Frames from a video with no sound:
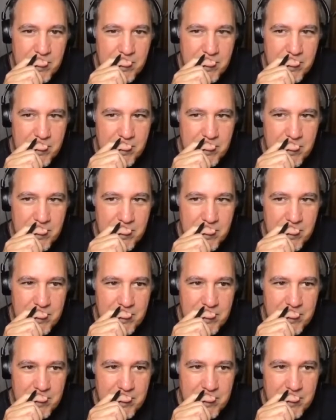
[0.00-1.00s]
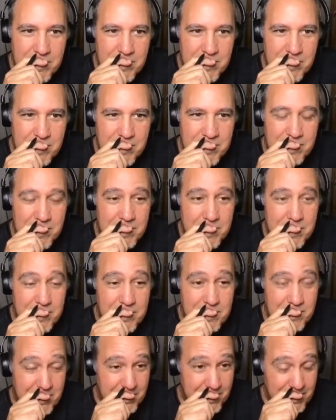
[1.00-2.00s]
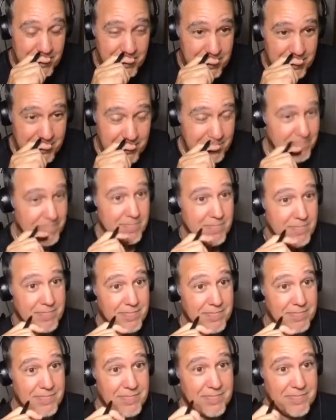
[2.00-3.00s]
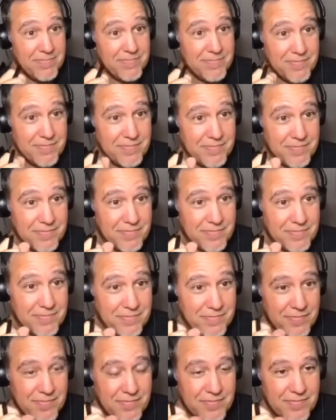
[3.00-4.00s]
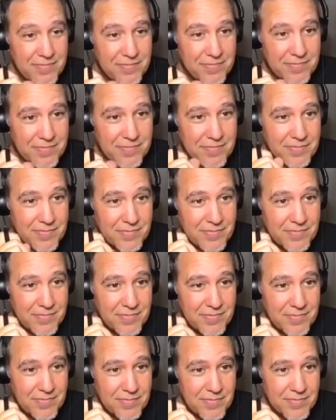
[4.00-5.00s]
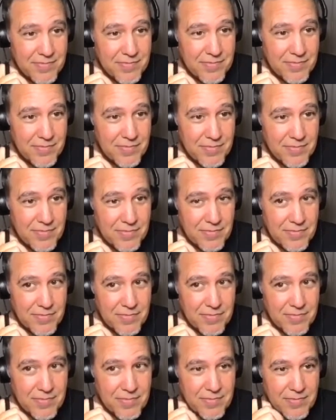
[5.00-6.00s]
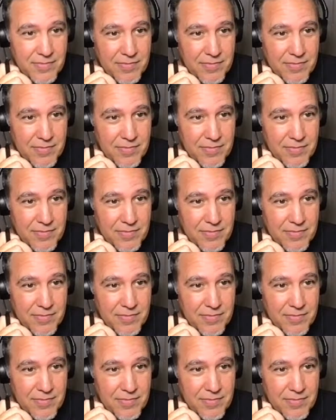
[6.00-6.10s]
No words are spoken by the person on screen.